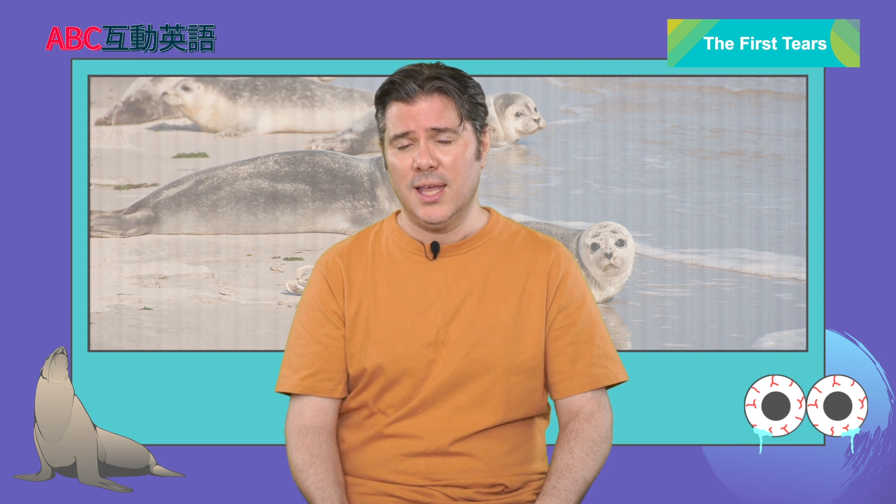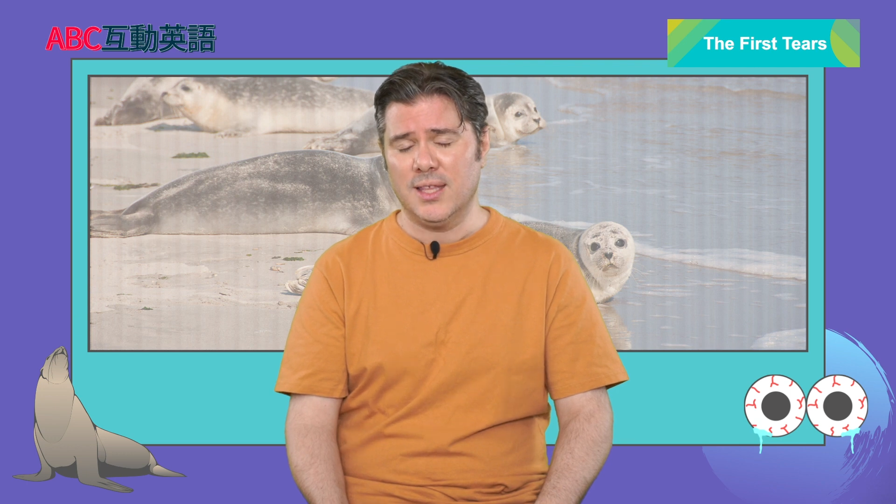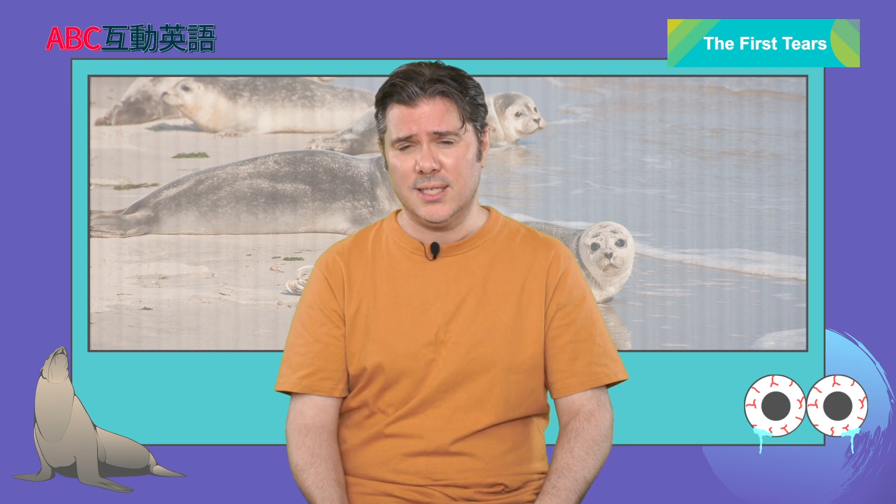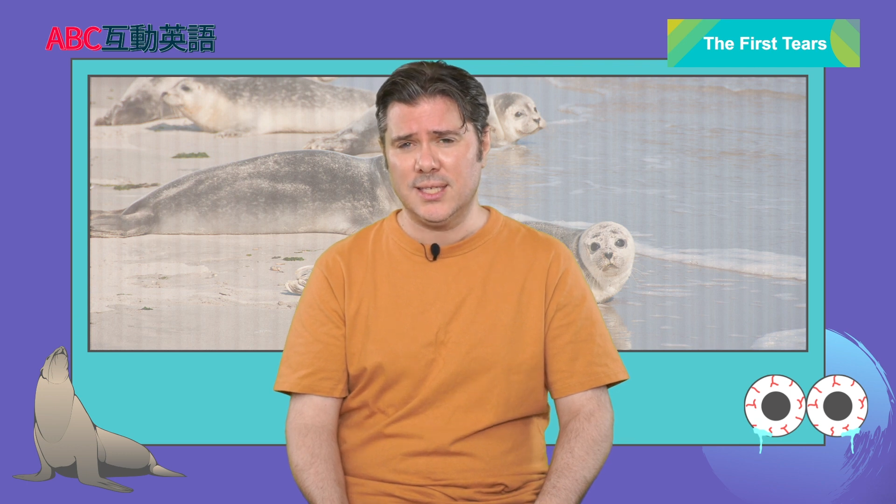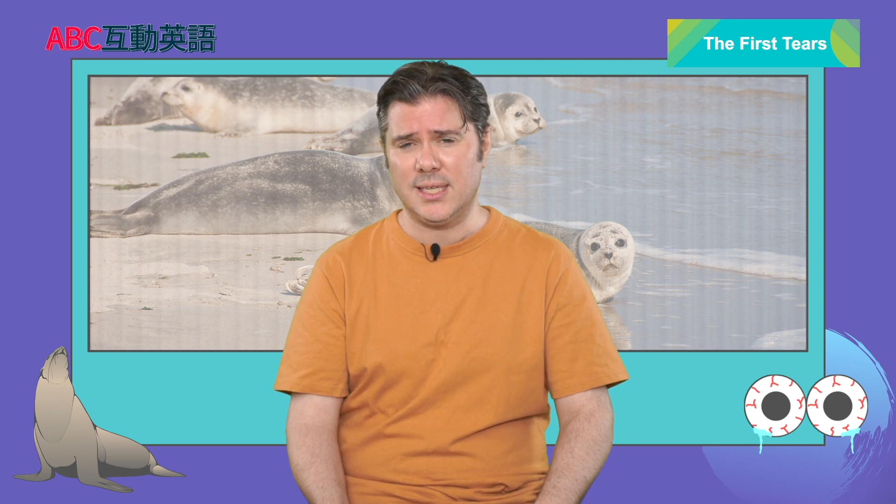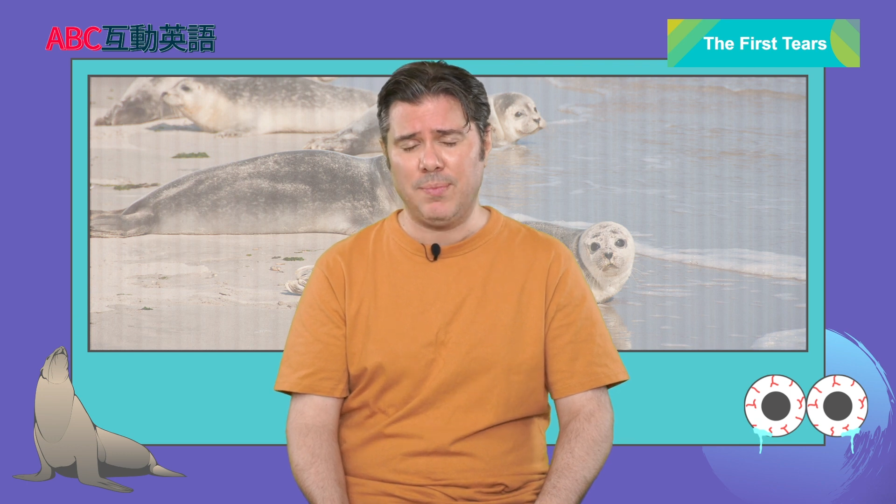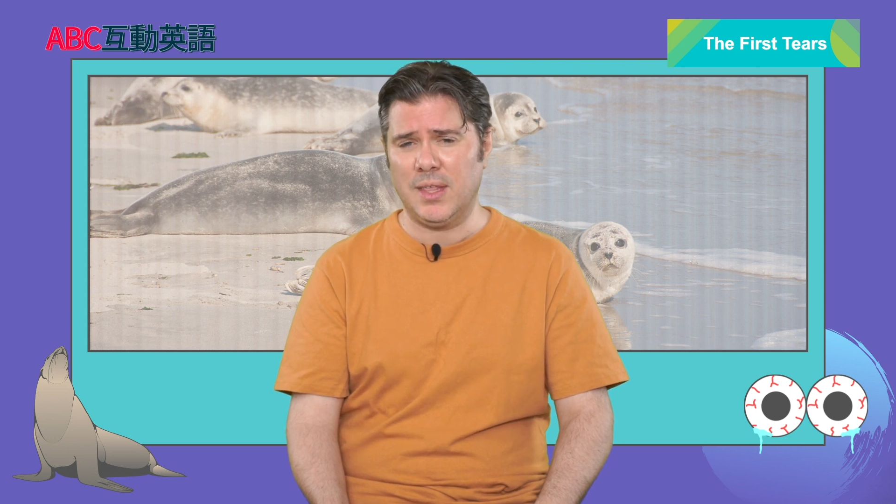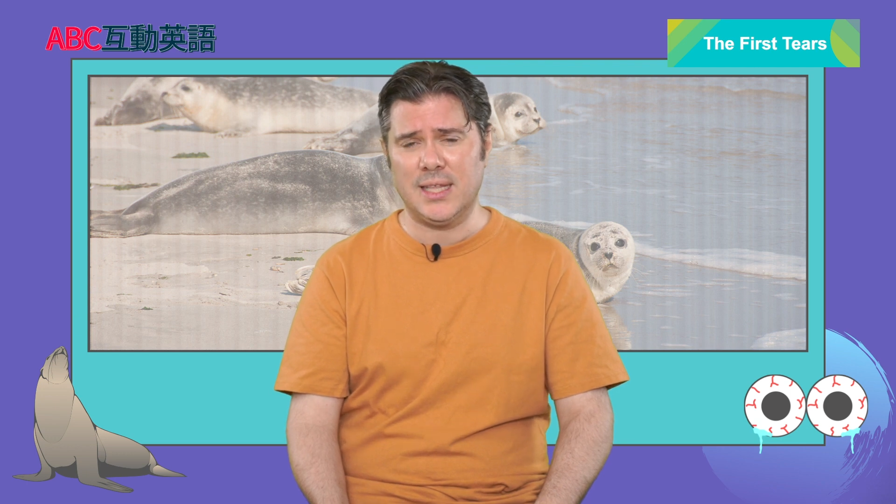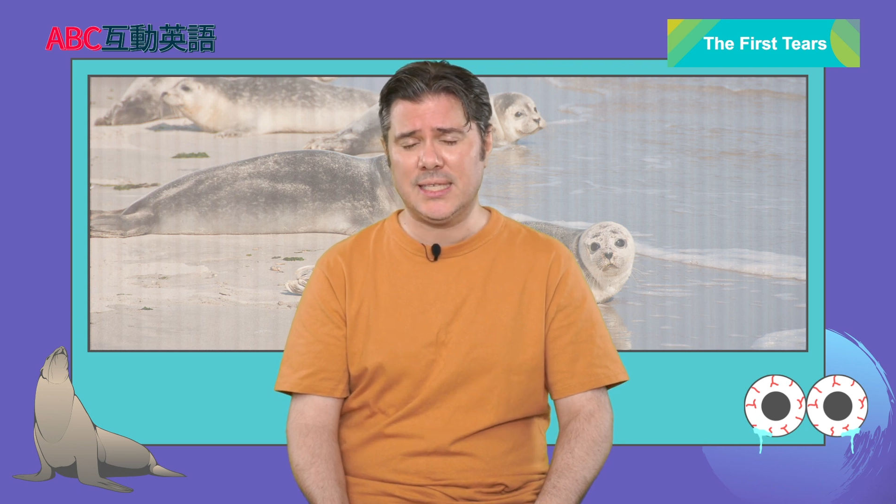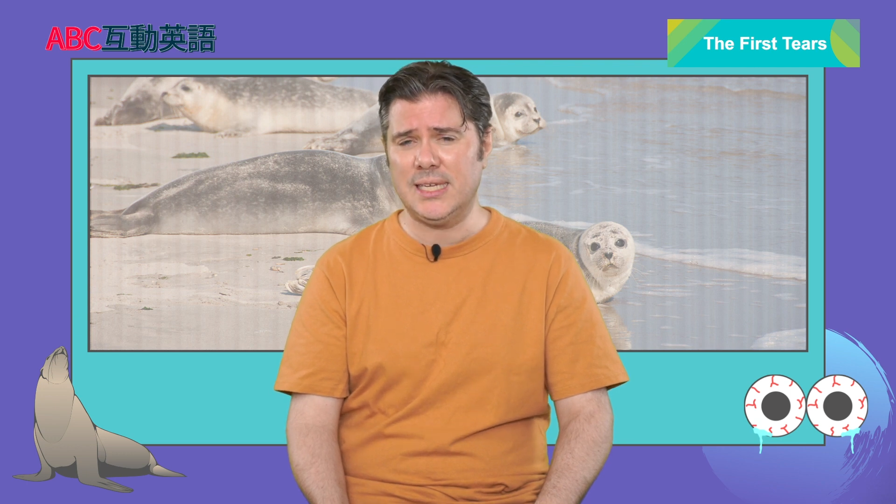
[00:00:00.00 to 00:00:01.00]
This is
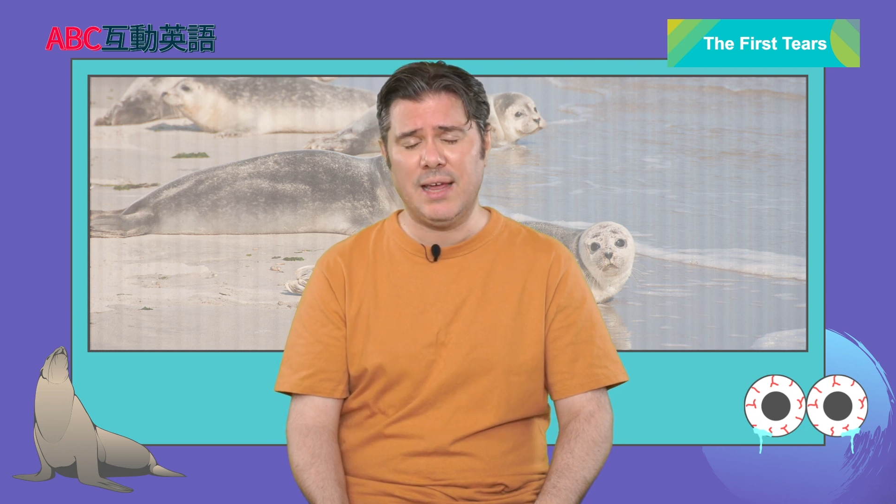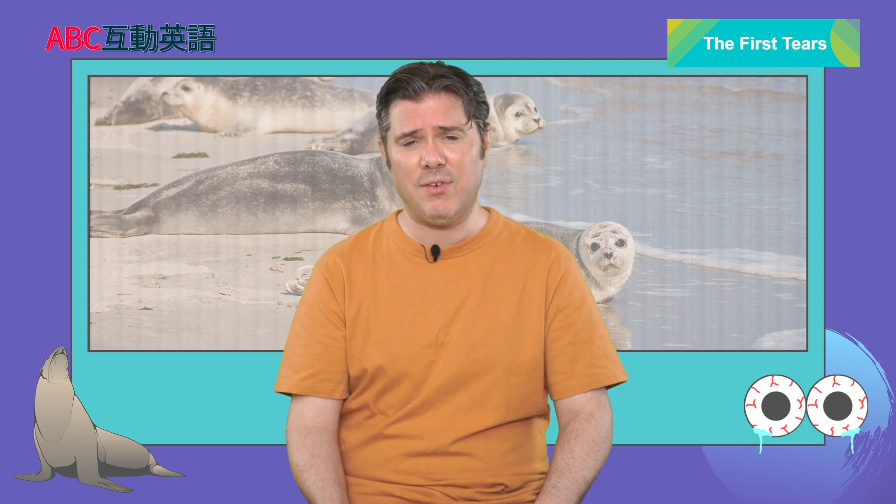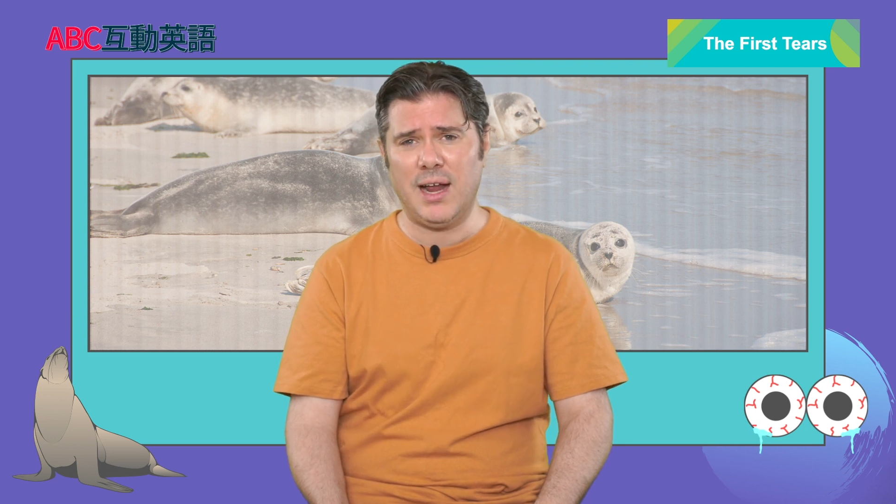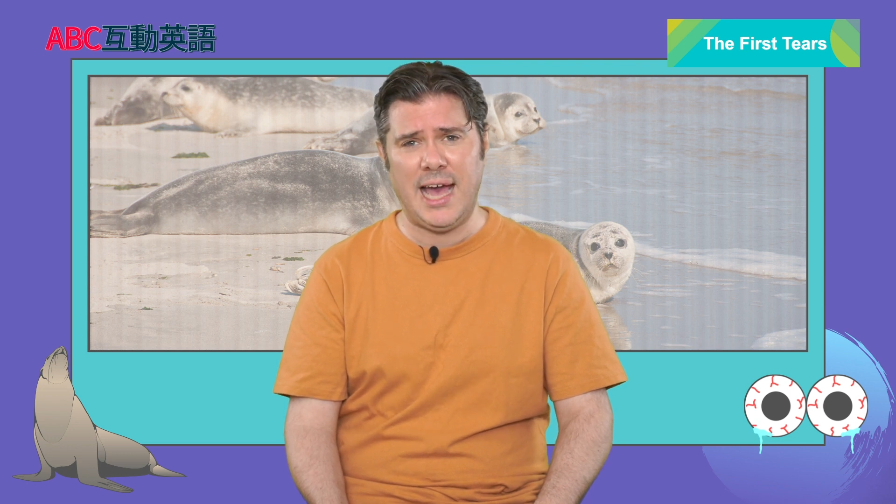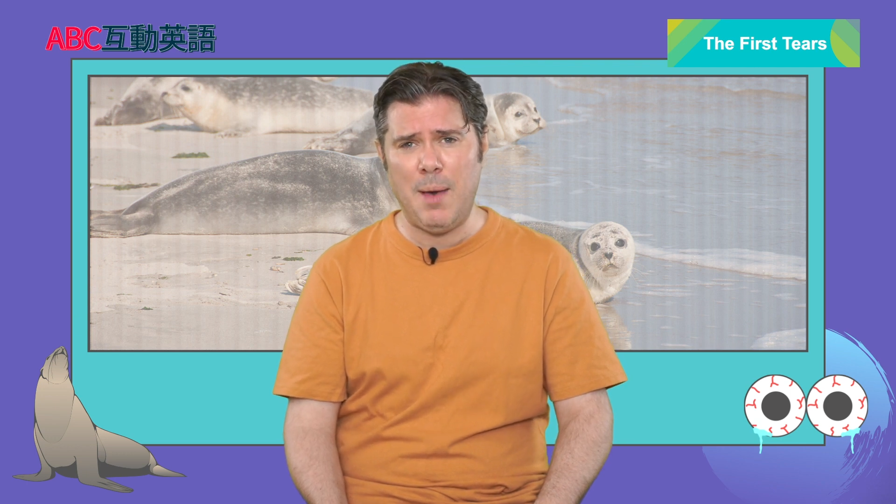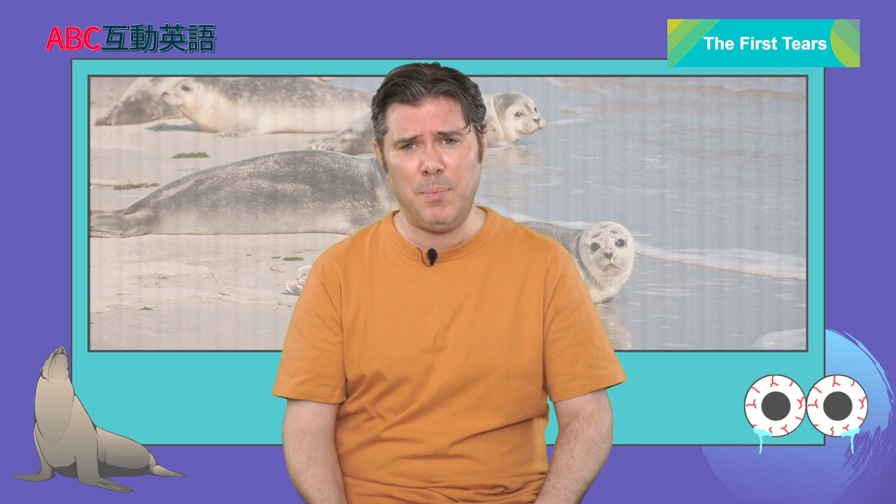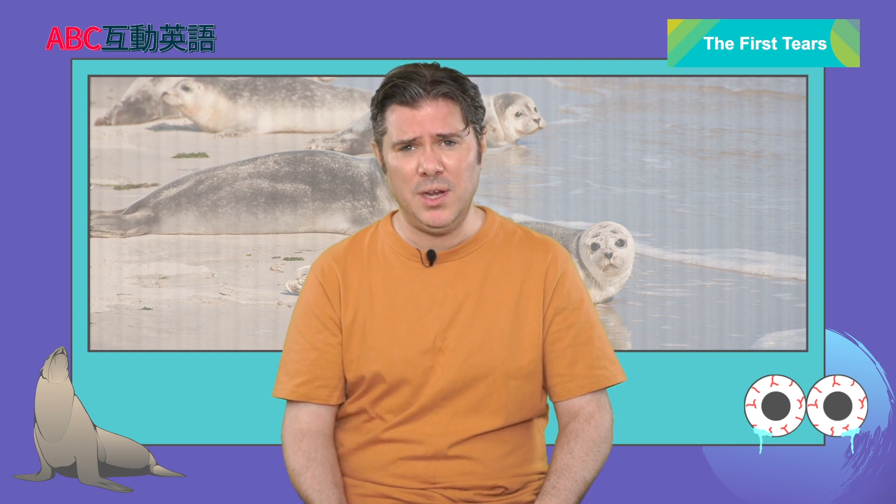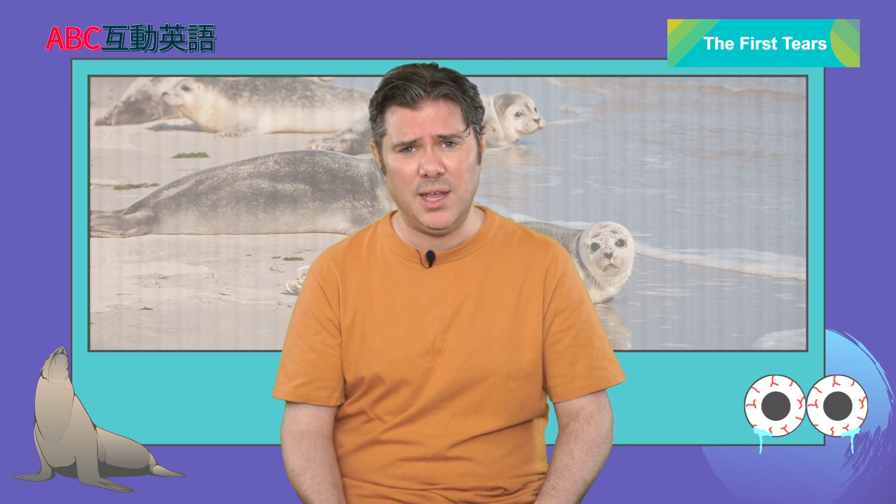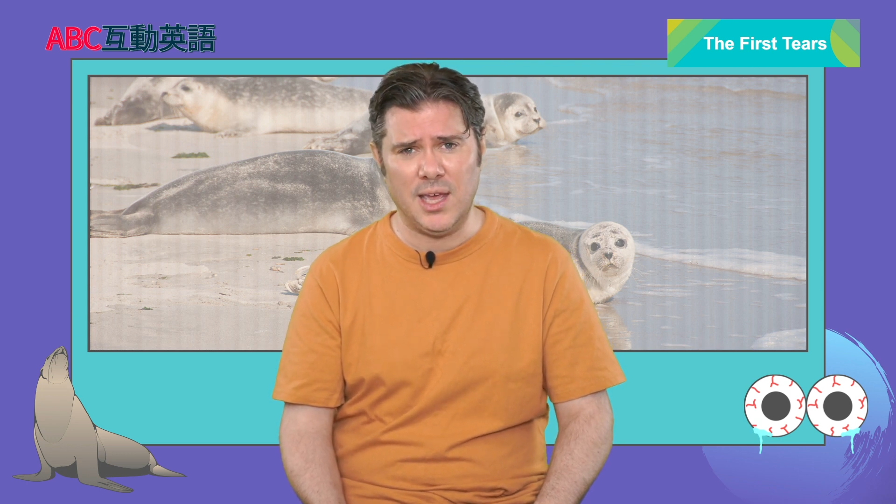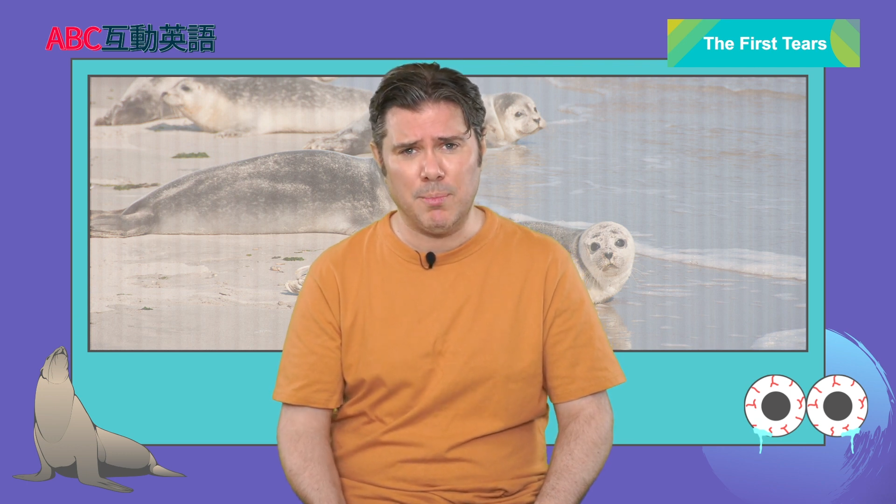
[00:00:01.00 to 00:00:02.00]
something that's never
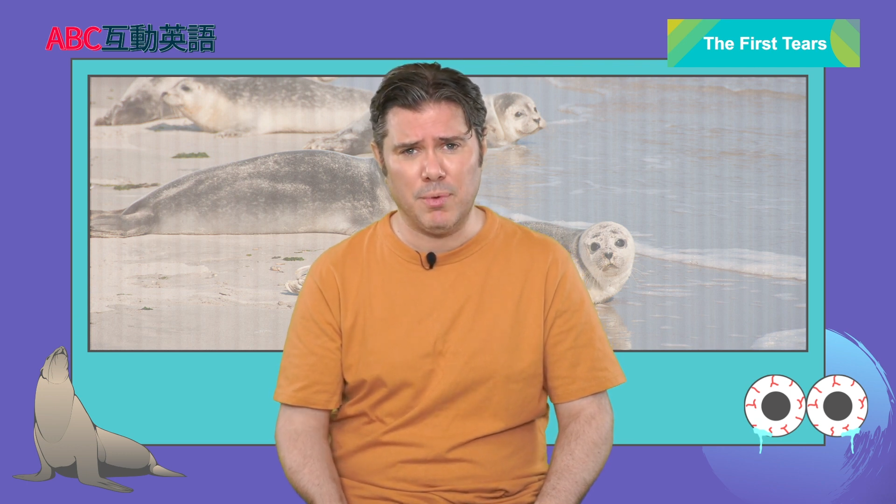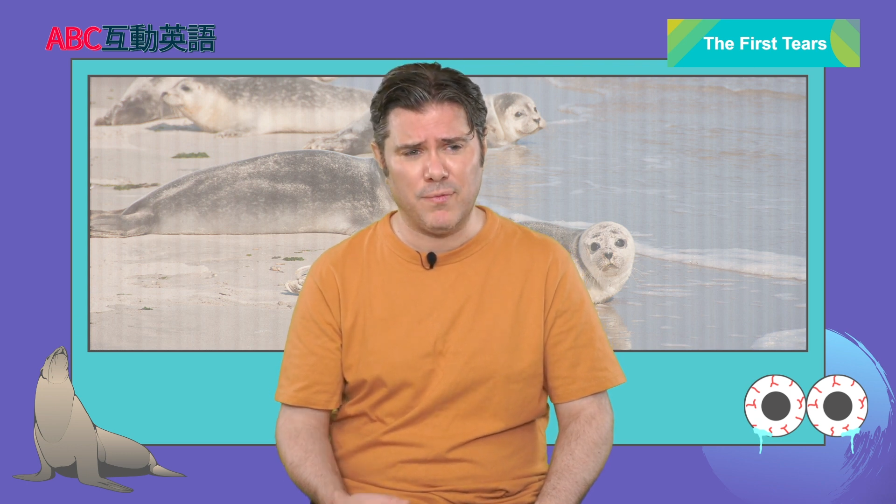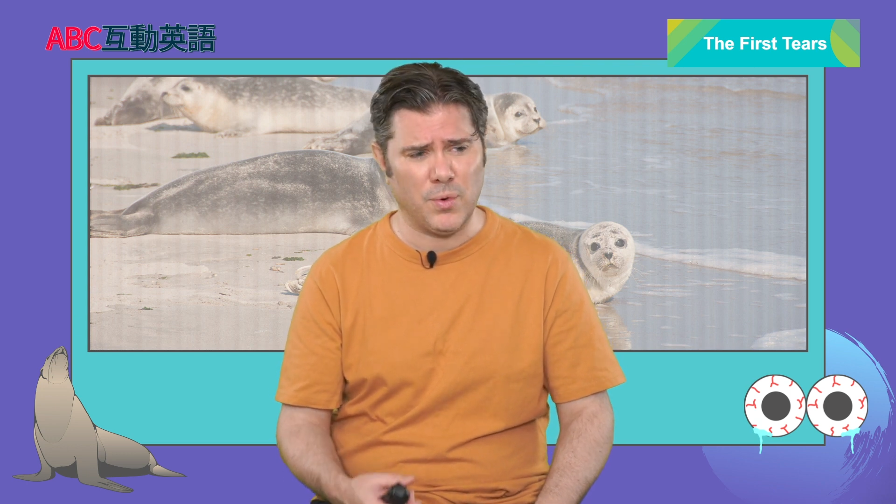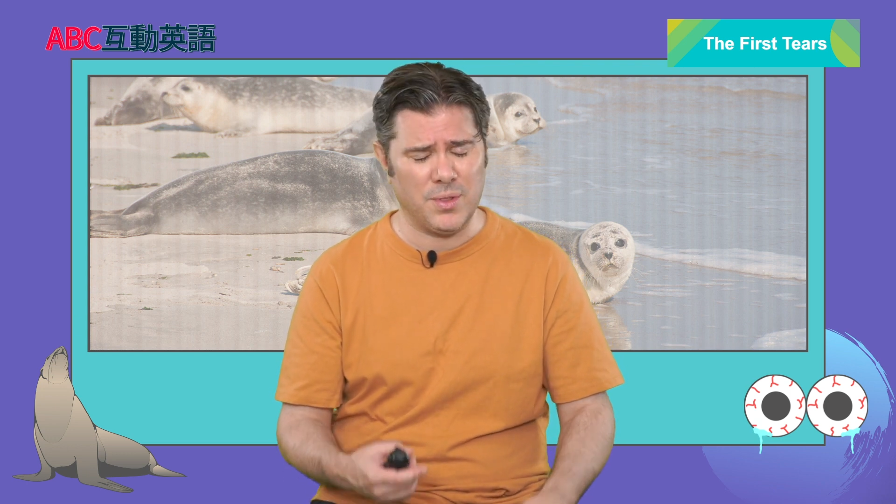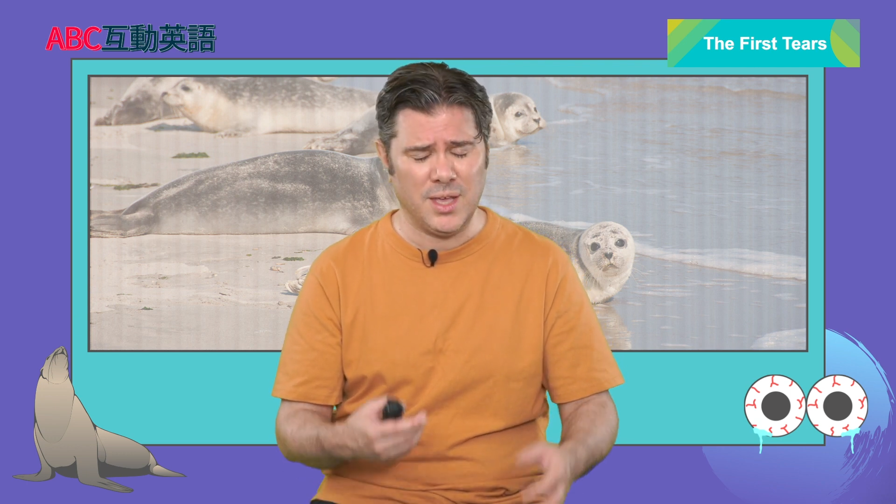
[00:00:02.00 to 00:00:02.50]
happened to him before.